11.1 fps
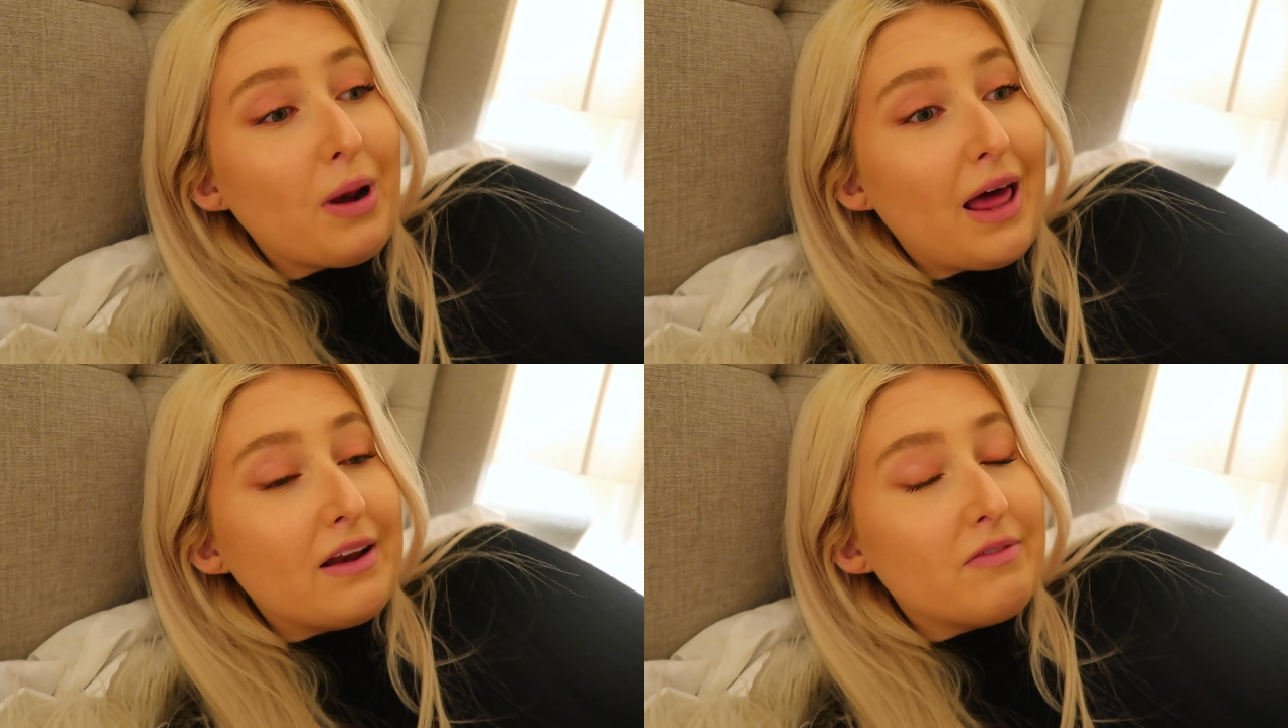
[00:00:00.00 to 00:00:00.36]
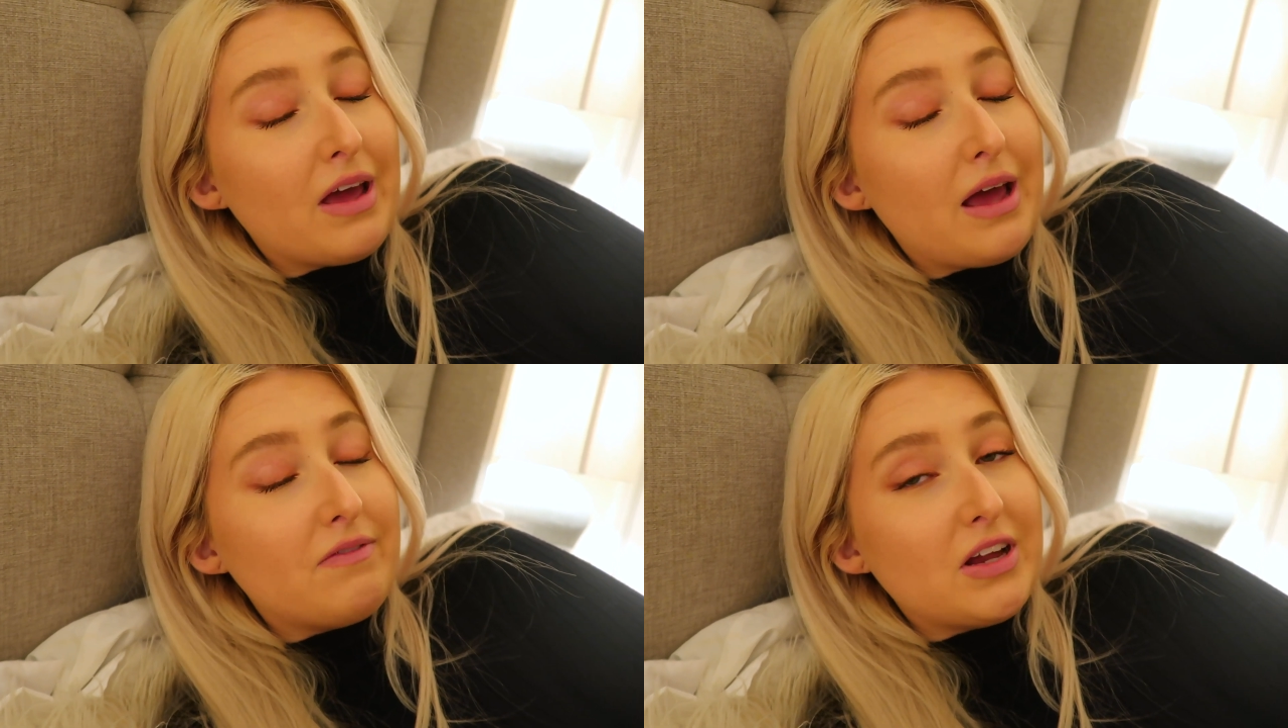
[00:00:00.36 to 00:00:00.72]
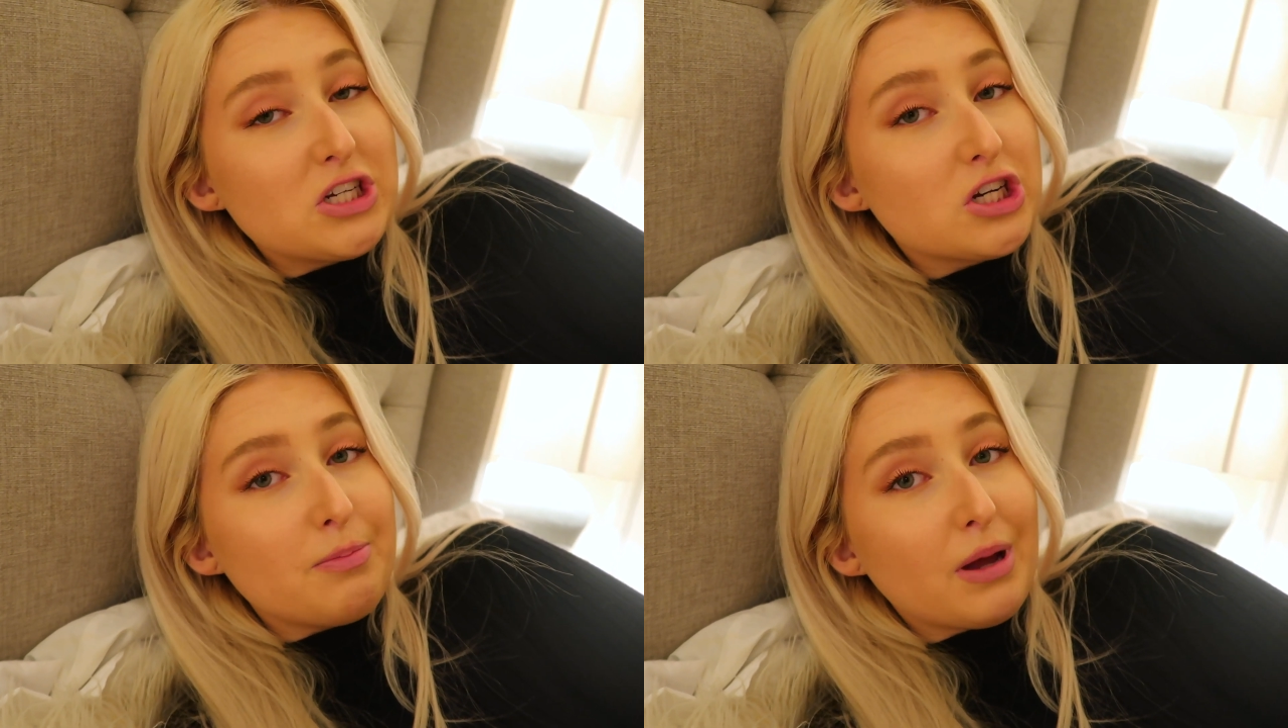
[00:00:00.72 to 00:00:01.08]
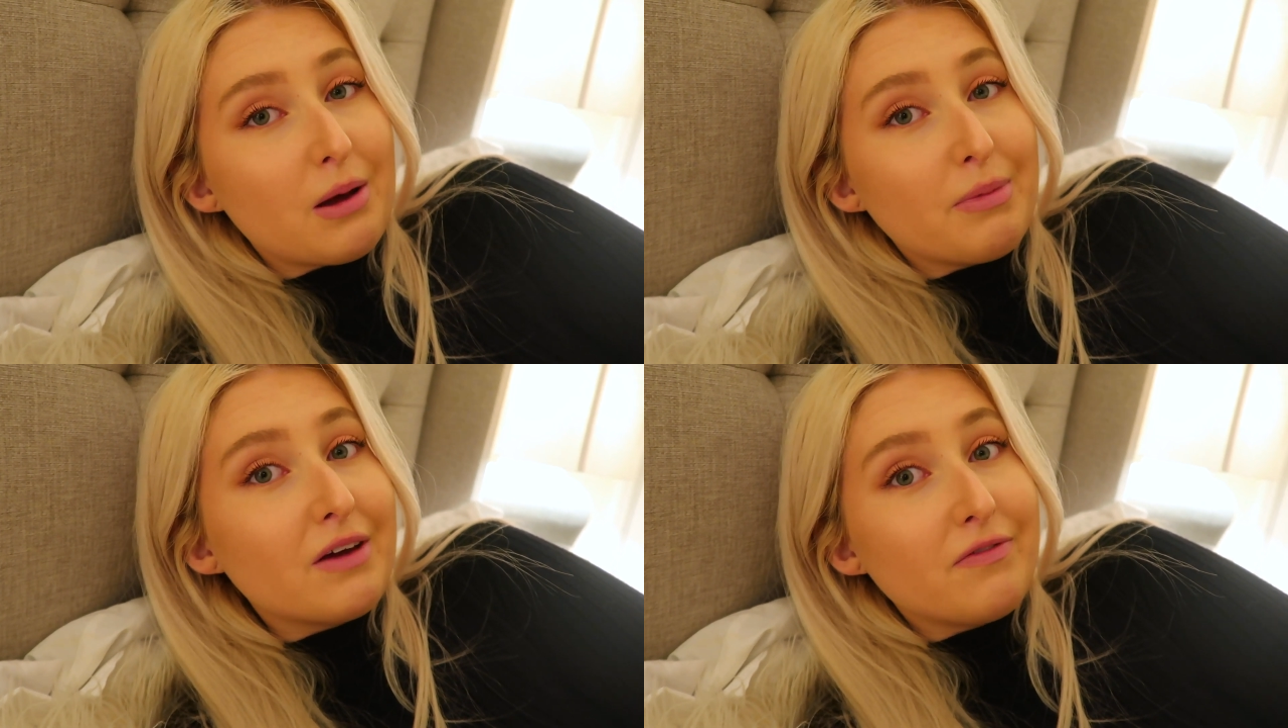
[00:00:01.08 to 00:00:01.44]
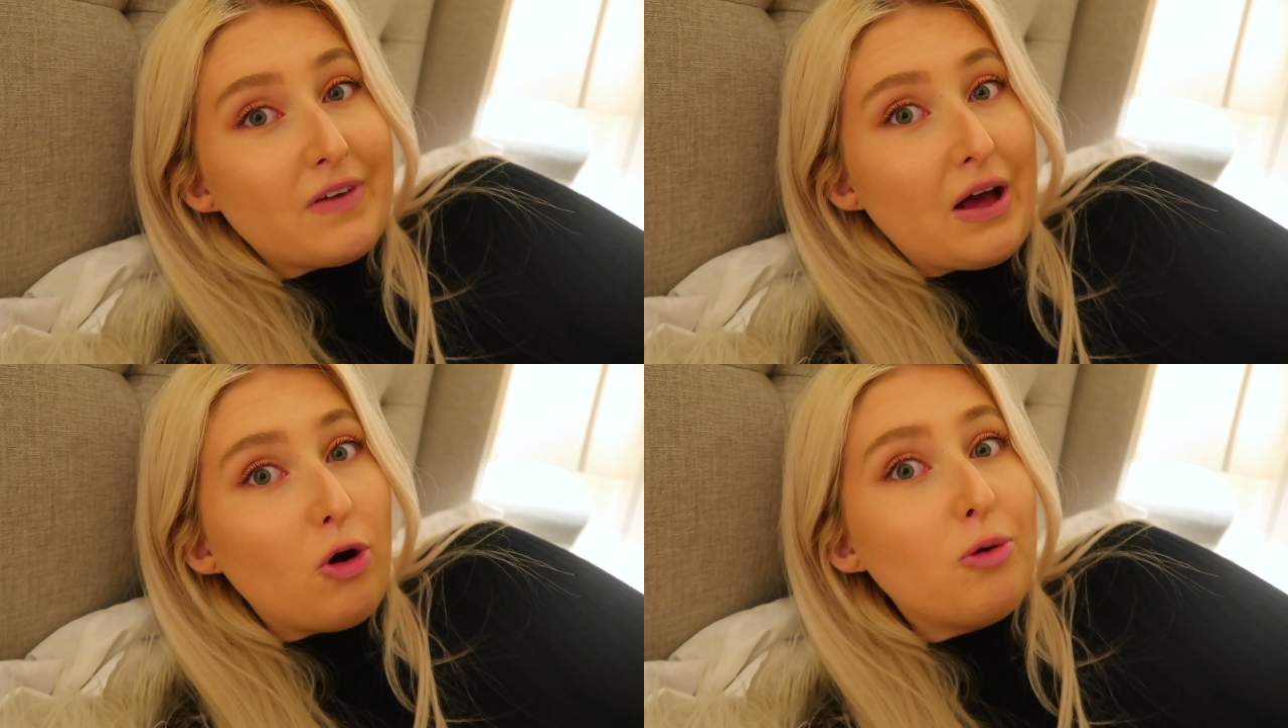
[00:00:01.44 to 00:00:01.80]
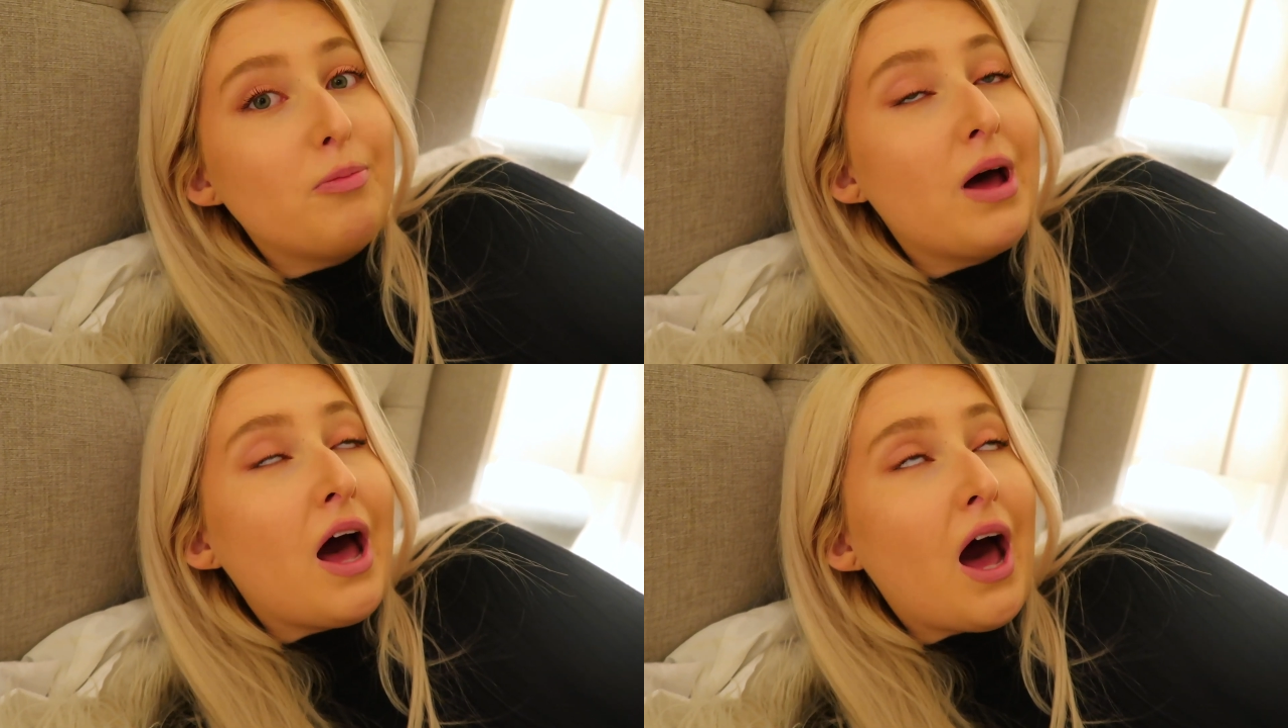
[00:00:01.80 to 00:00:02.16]
plan of it eventually becoming a
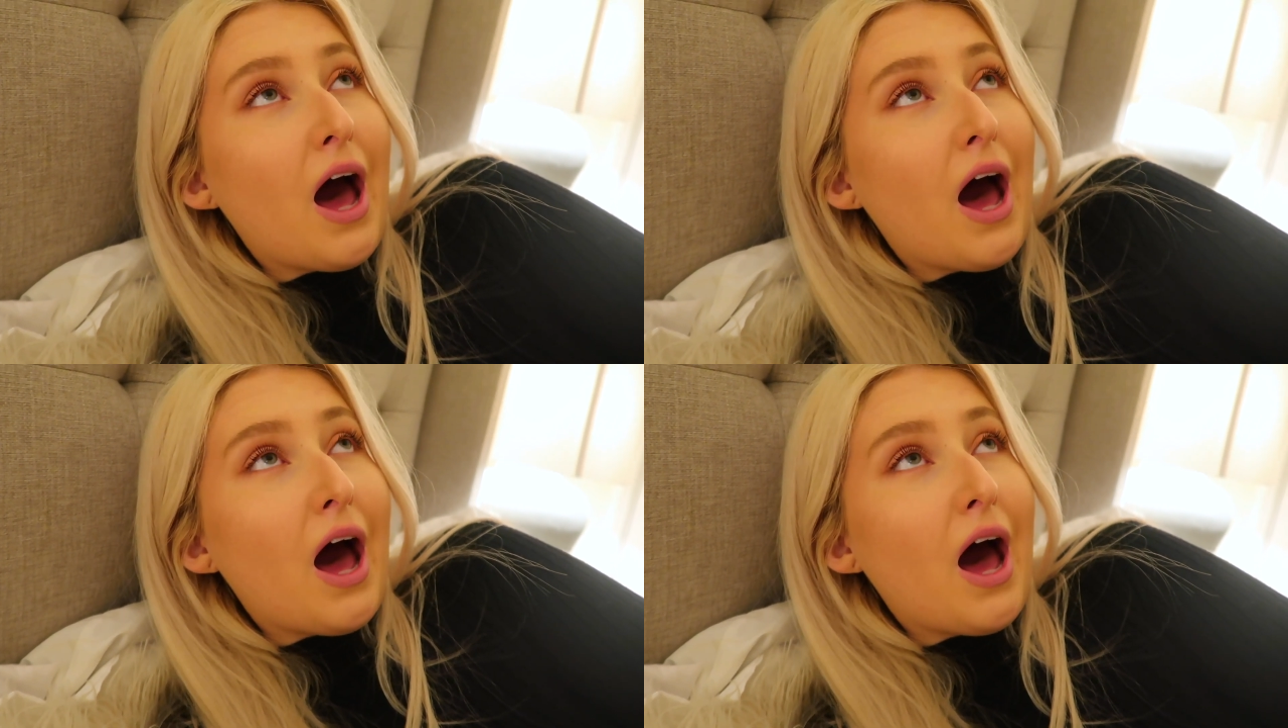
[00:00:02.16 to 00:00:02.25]
film.